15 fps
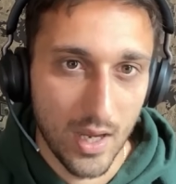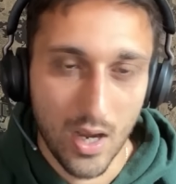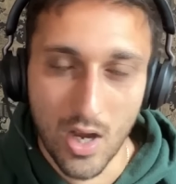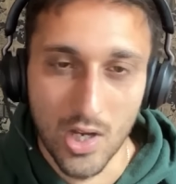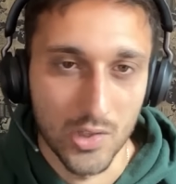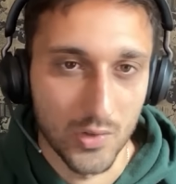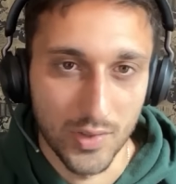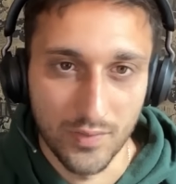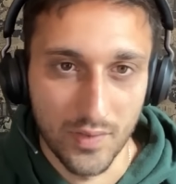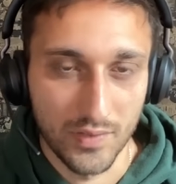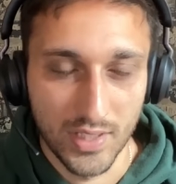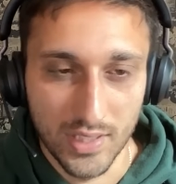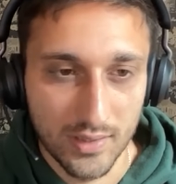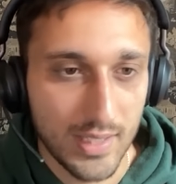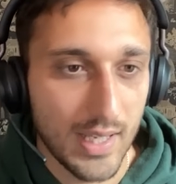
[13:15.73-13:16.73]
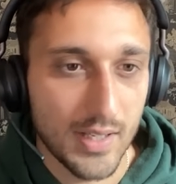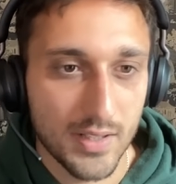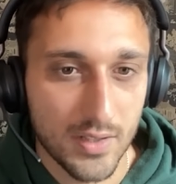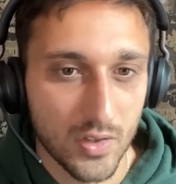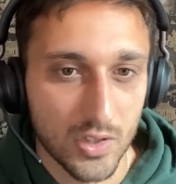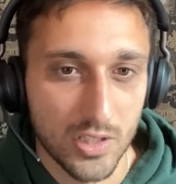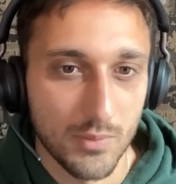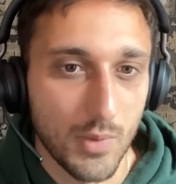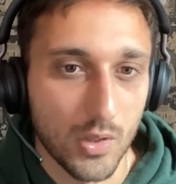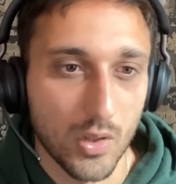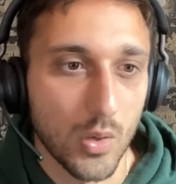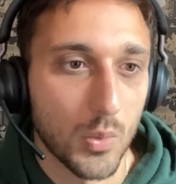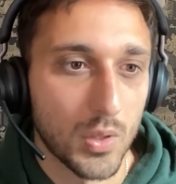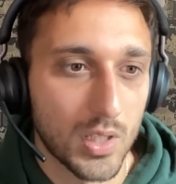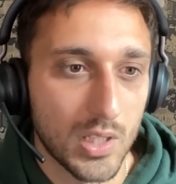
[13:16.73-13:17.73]
115,000 or
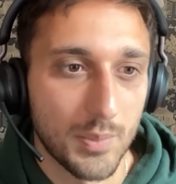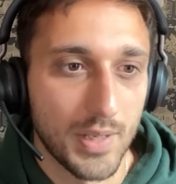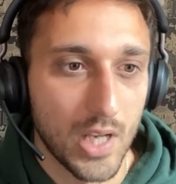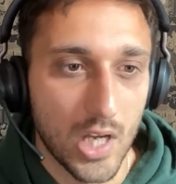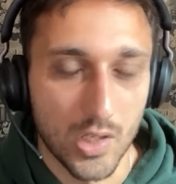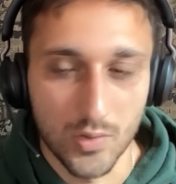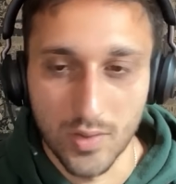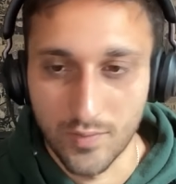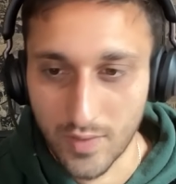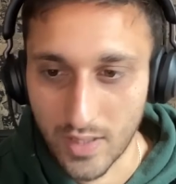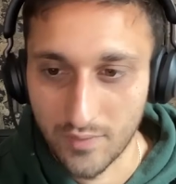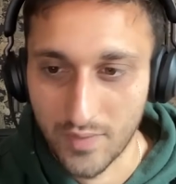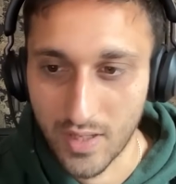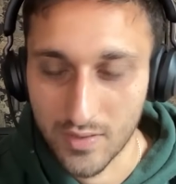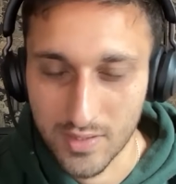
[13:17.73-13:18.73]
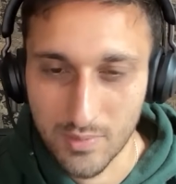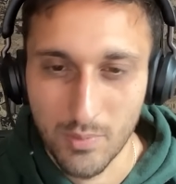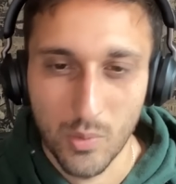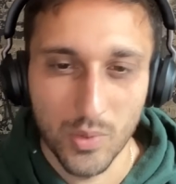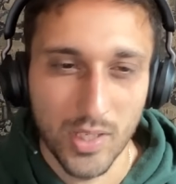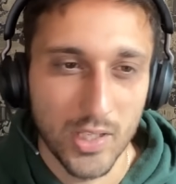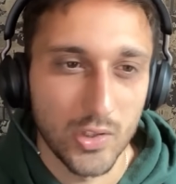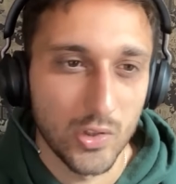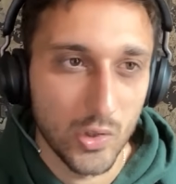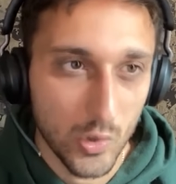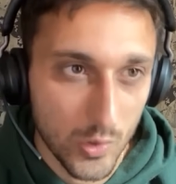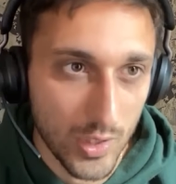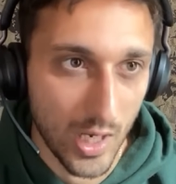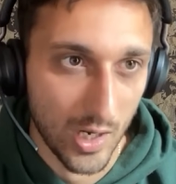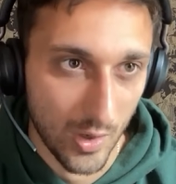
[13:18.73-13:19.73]
tomorrow we're going to be 105,000. But what I do
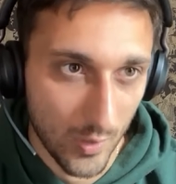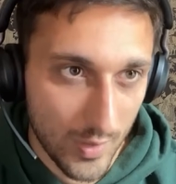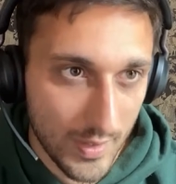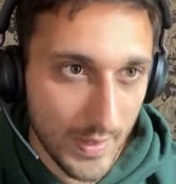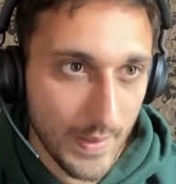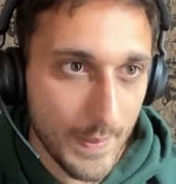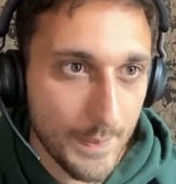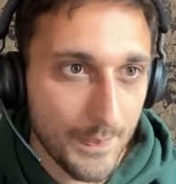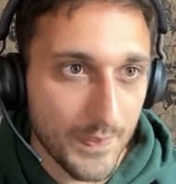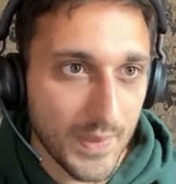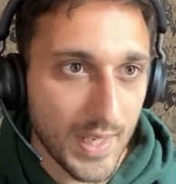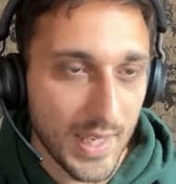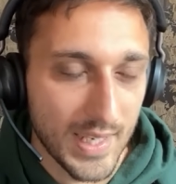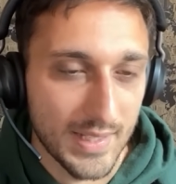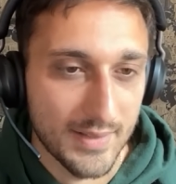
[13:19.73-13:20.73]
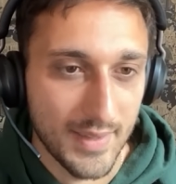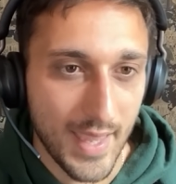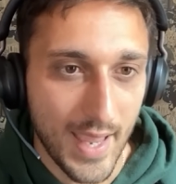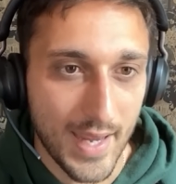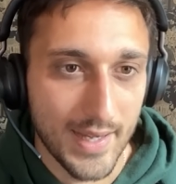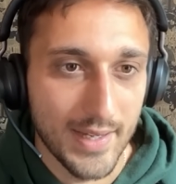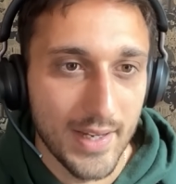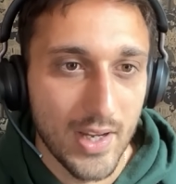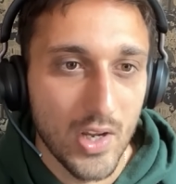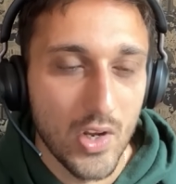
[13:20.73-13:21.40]
know is that